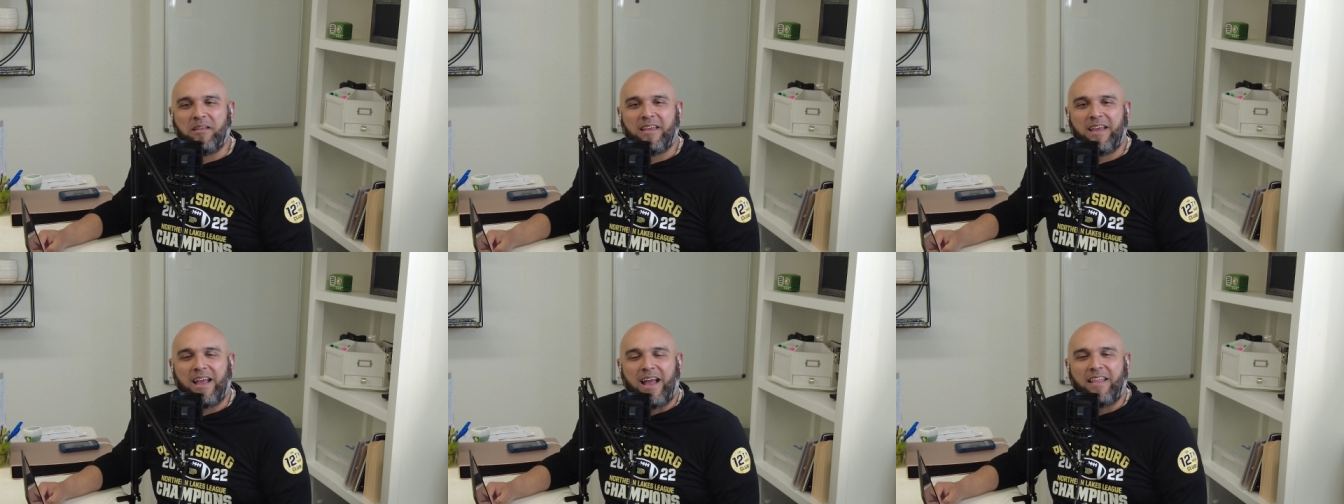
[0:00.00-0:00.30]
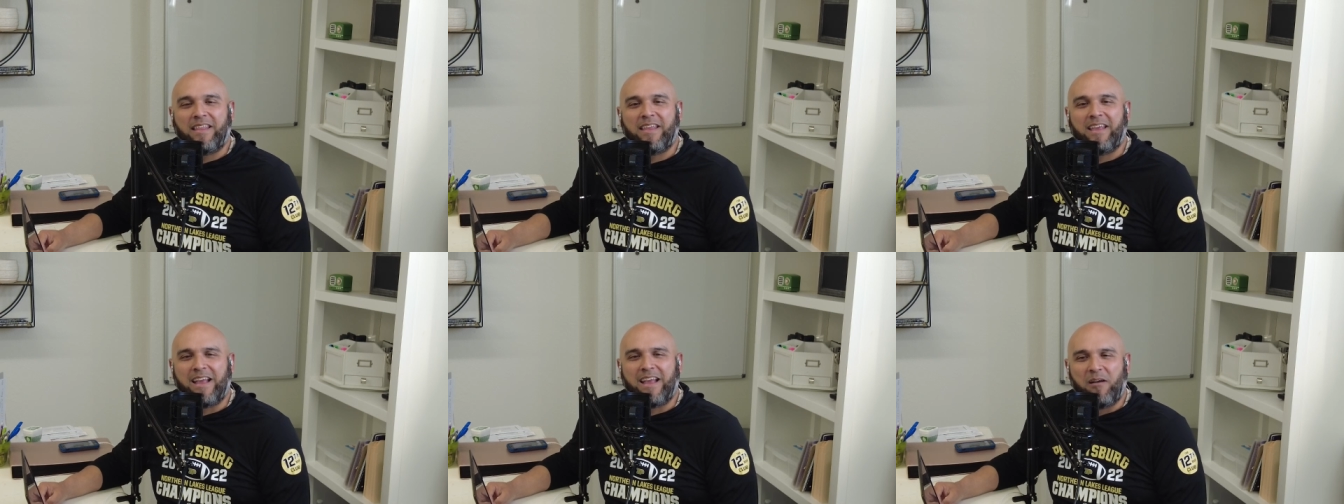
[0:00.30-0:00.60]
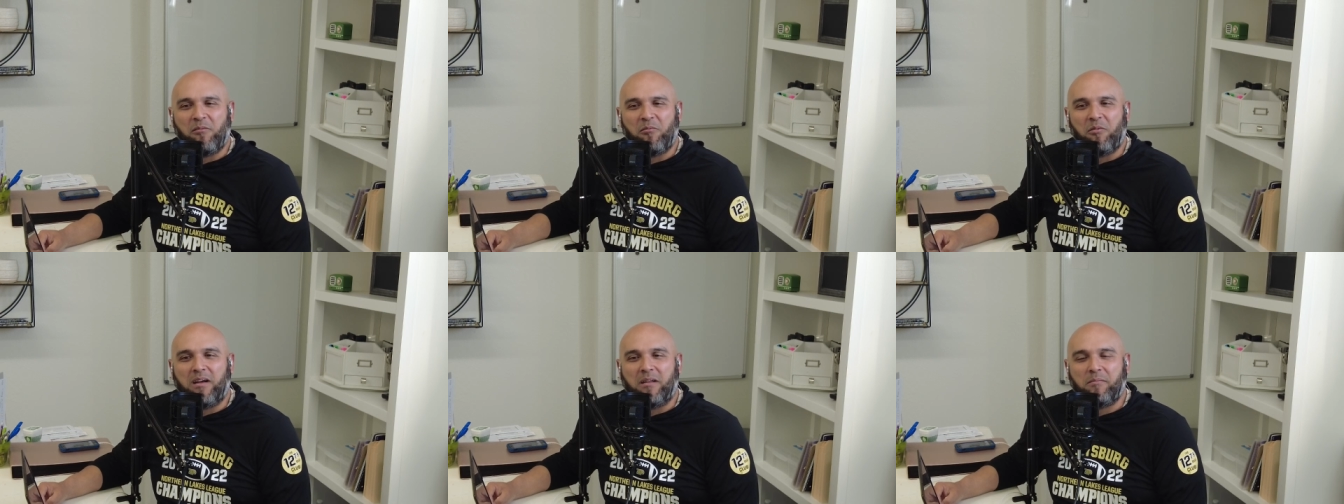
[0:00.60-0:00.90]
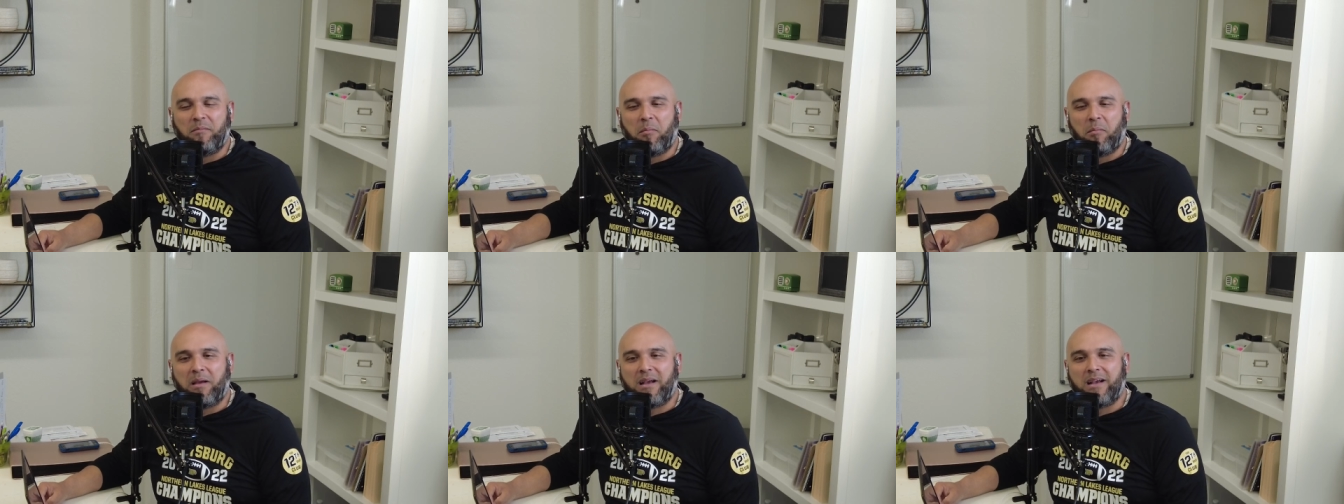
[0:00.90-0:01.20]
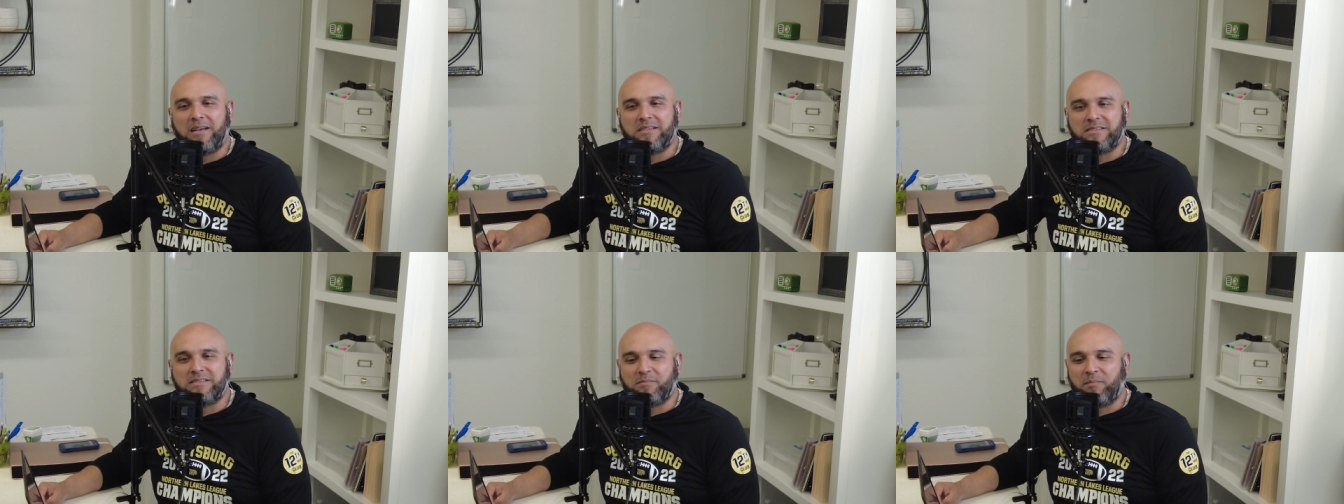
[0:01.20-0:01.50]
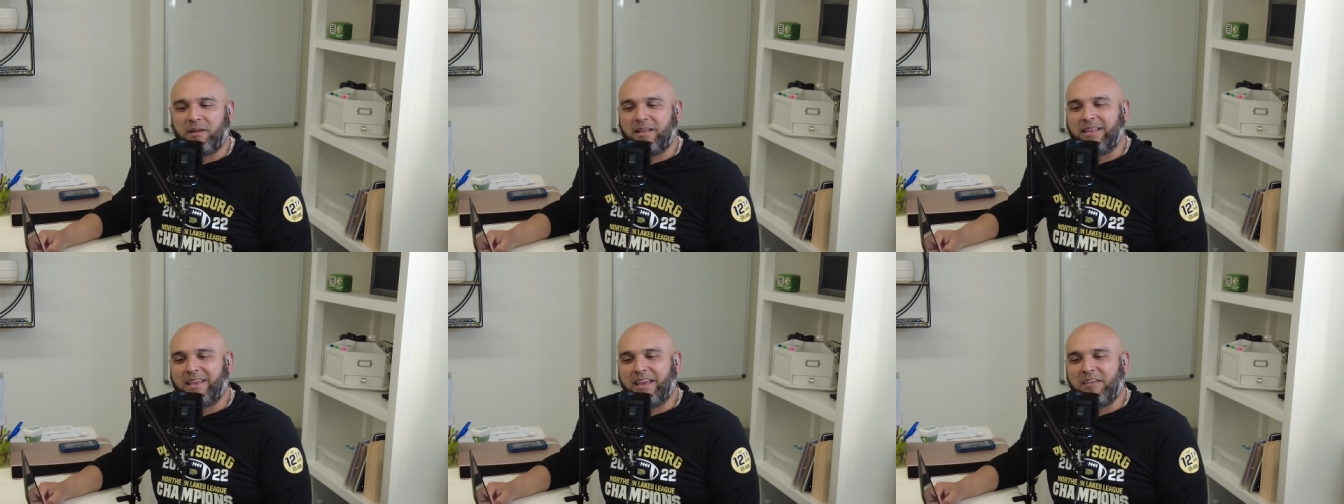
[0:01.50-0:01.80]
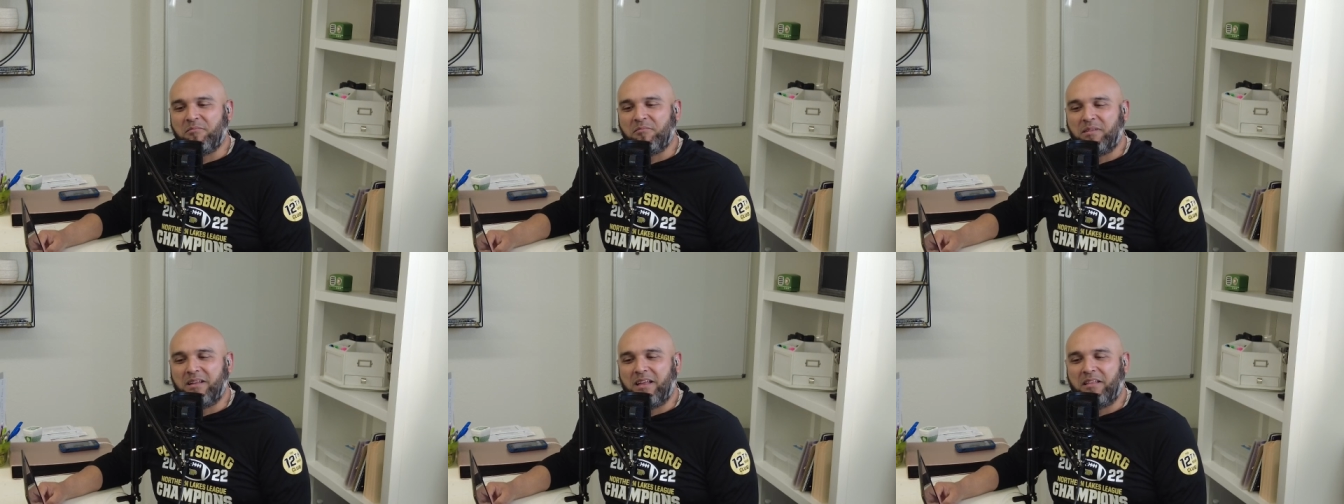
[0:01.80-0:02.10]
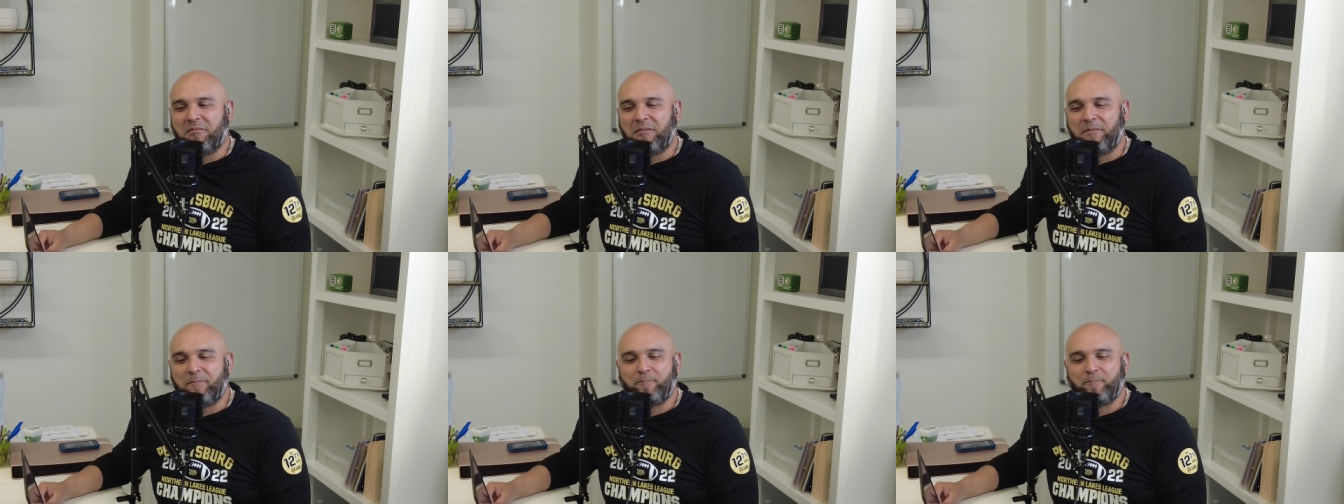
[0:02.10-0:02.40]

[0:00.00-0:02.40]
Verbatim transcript: Yeah, I think he got one, but my cousin Samantha gave him another one.